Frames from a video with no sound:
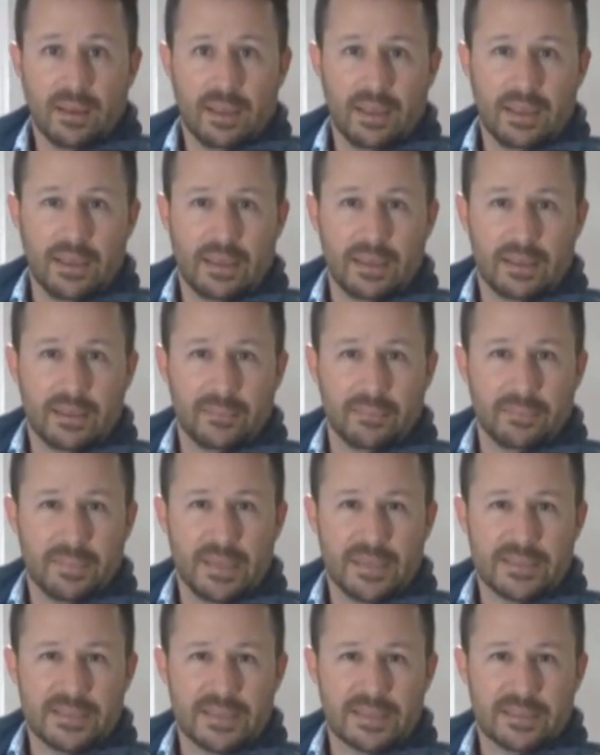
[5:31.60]
and
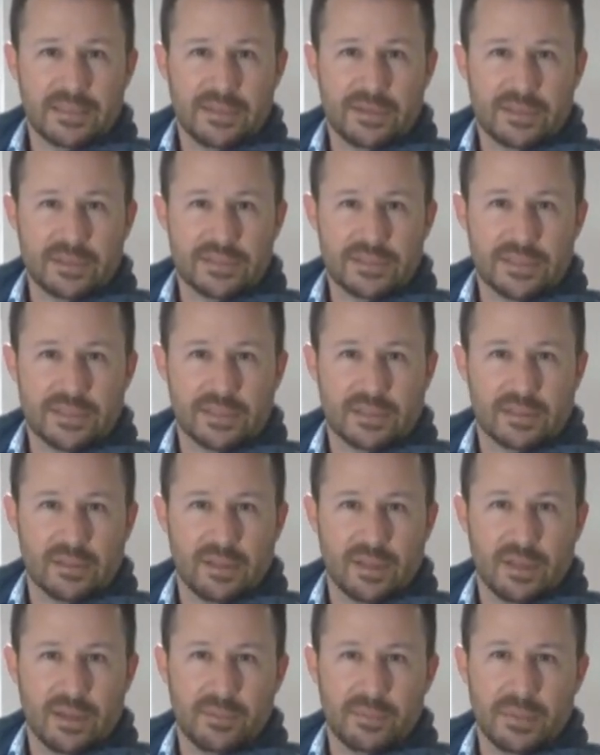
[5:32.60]
basically you can see the
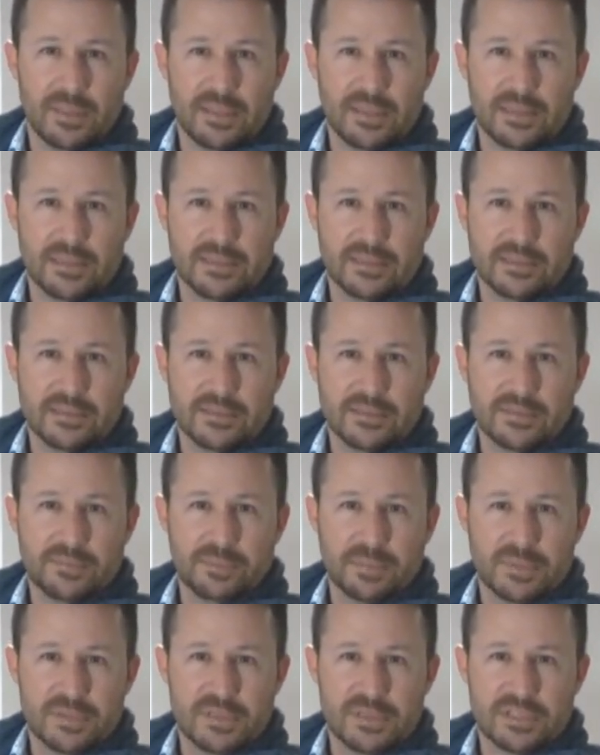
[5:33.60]
club is
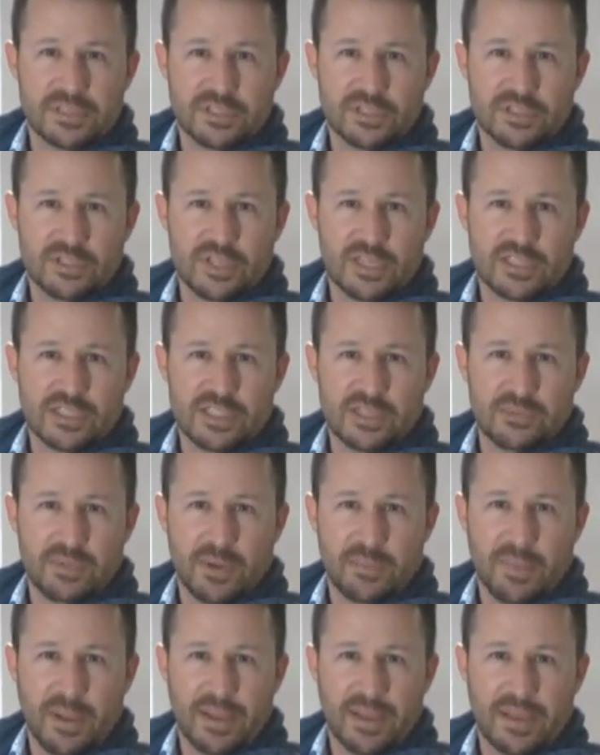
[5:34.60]
positioned just
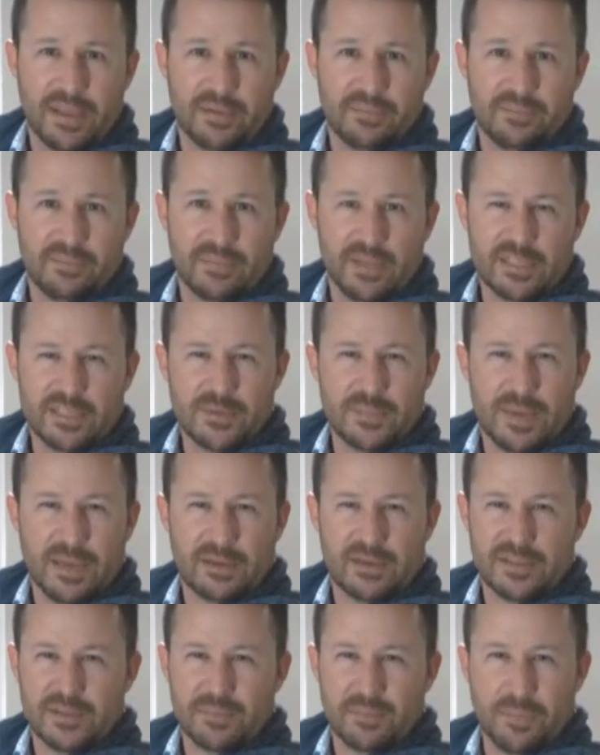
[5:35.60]
above my head. That's about
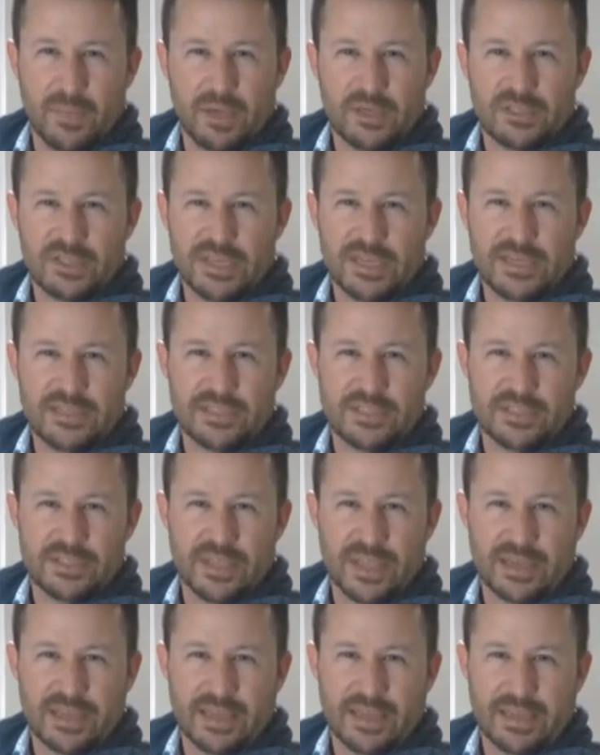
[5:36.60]
as much hinge as
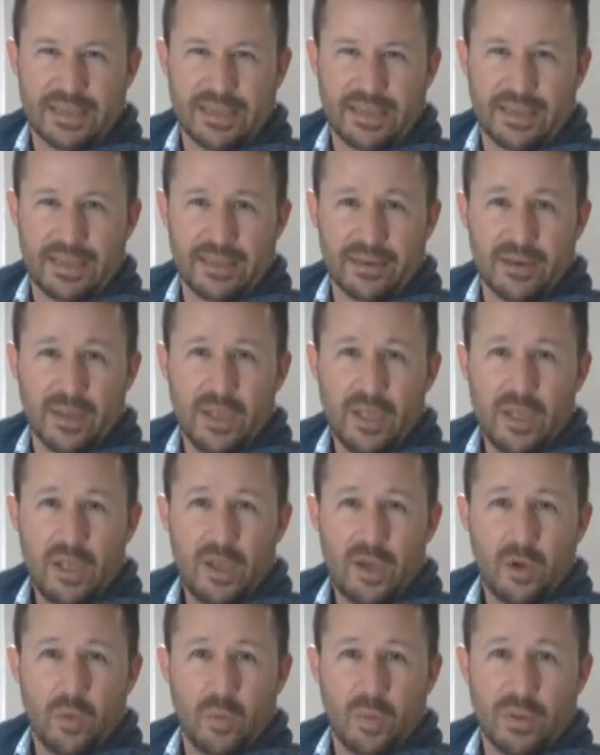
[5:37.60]
I can get
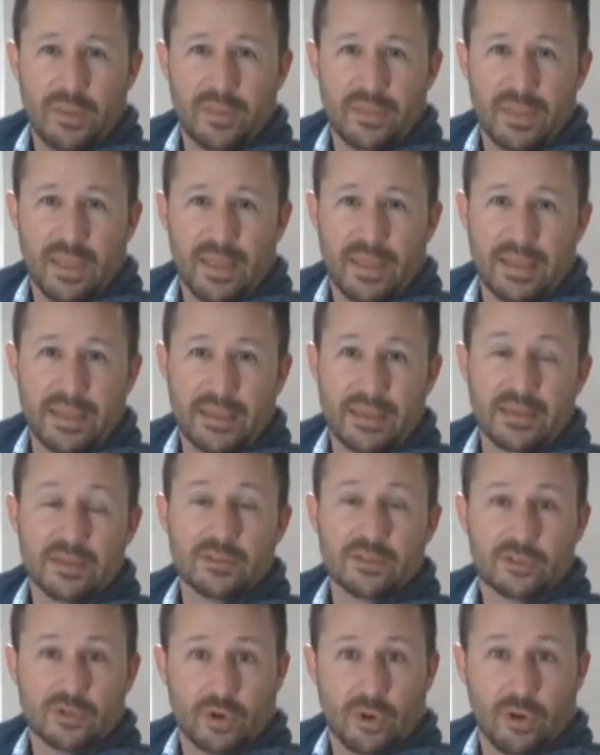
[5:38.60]
with a
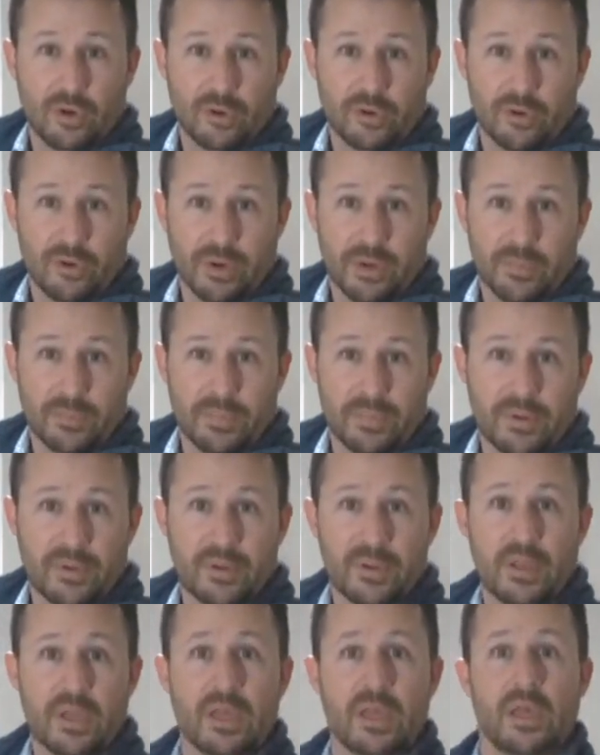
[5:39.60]
strong grip.
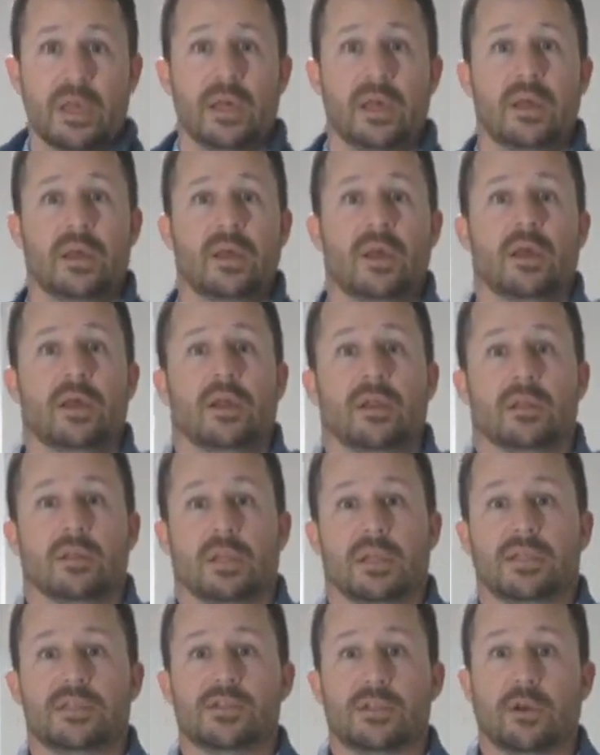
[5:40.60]

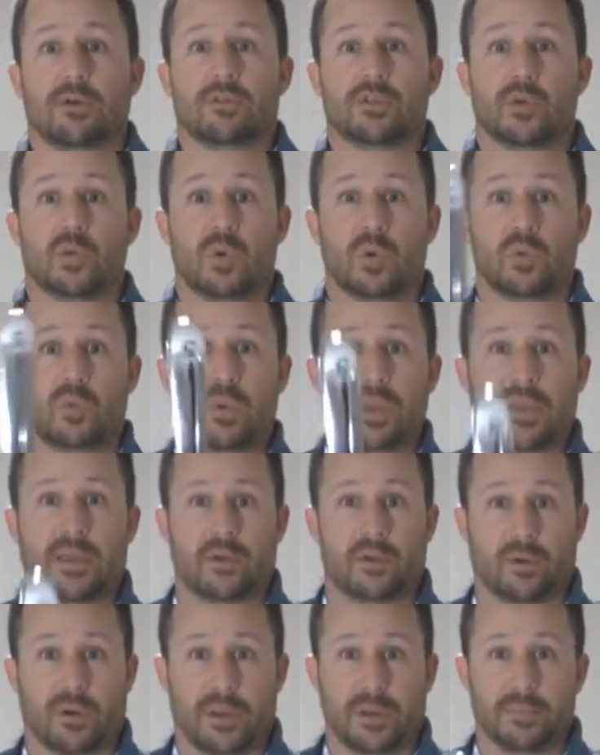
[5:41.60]
Let's go to a weak
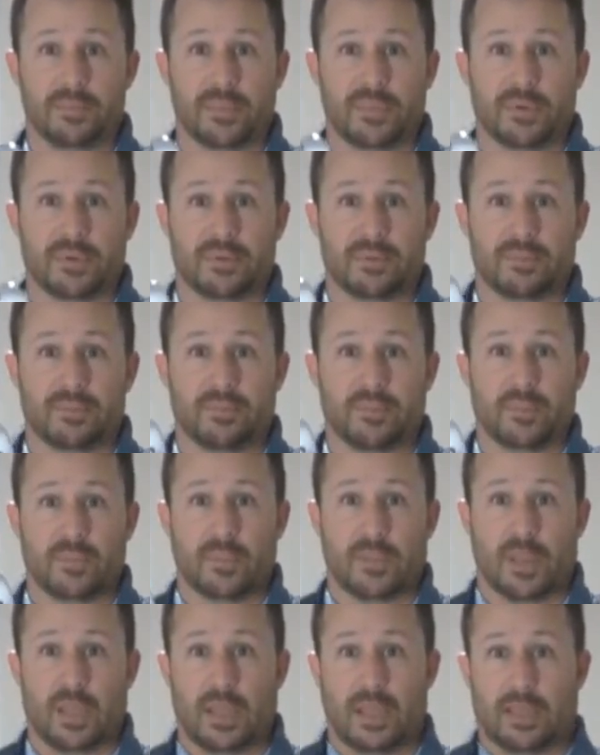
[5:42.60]
grip
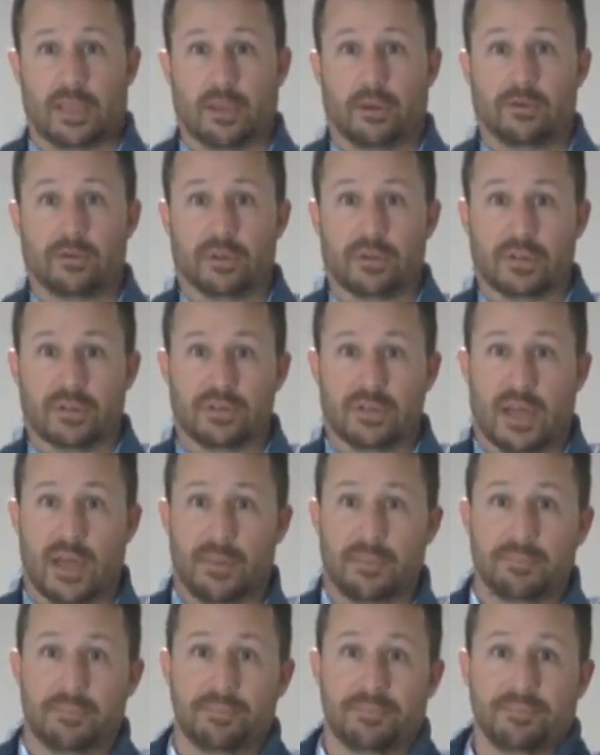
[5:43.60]
and go to the
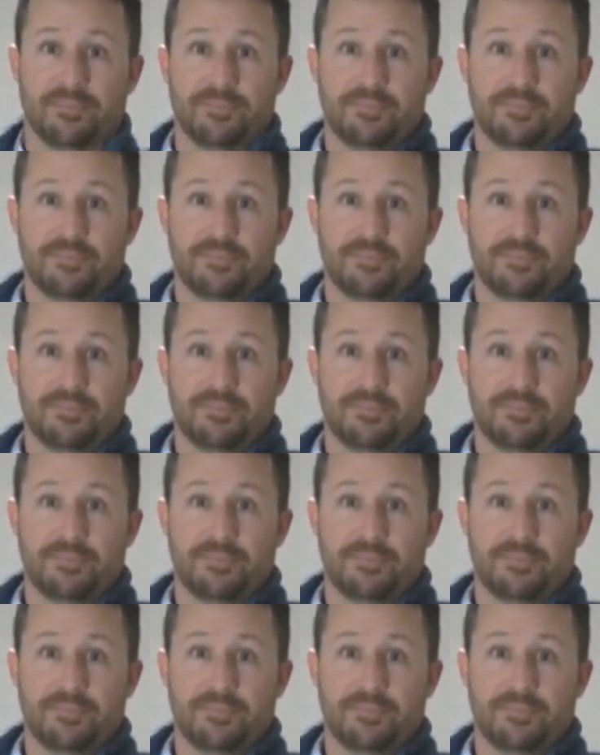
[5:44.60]
top.